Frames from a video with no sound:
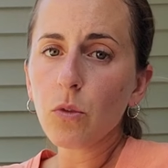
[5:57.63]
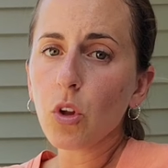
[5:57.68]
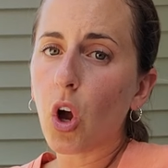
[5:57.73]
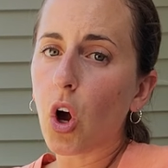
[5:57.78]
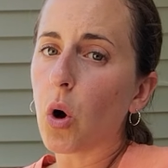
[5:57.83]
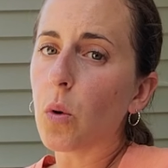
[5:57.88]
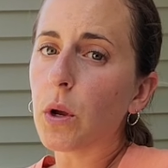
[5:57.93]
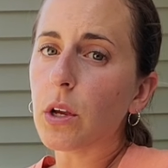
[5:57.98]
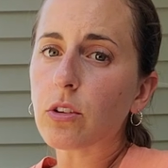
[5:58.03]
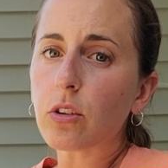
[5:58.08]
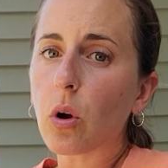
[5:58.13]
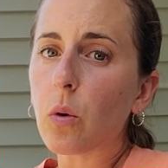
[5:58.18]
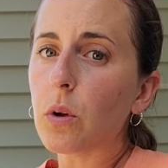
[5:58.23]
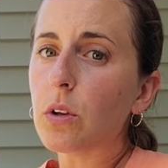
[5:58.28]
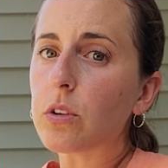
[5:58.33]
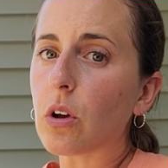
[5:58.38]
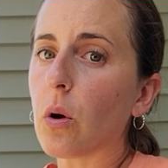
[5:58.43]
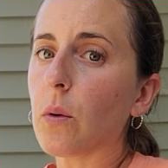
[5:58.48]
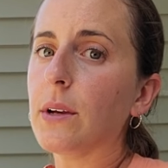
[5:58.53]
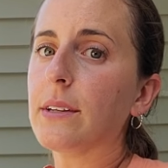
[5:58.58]
Always,
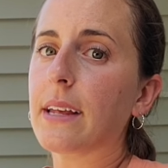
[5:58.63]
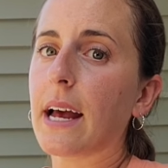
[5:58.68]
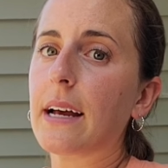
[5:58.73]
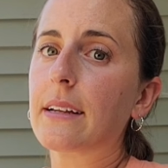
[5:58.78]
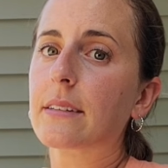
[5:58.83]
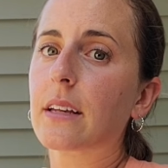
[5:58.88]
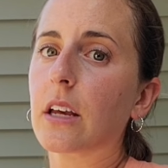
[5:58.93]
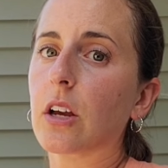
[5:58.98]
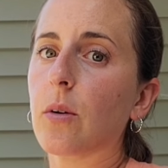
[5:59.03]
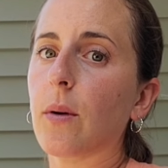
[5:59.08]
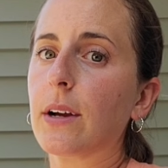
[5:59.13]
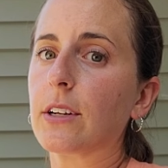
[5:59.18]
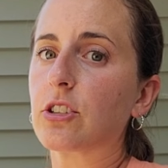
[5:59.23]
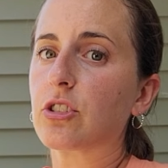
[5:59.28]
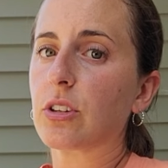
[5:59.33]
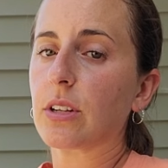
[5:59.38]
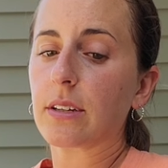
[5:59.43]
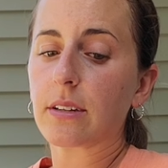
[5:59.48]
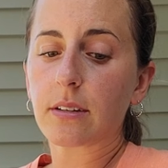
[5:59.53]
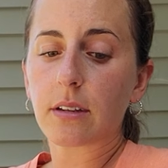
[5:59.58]
always, always asking
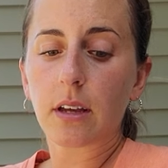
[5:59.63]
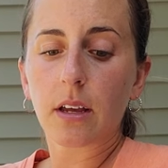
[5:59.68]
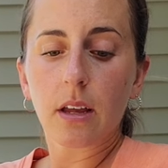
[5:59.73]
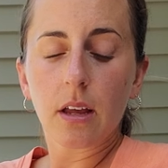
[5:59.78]
questions.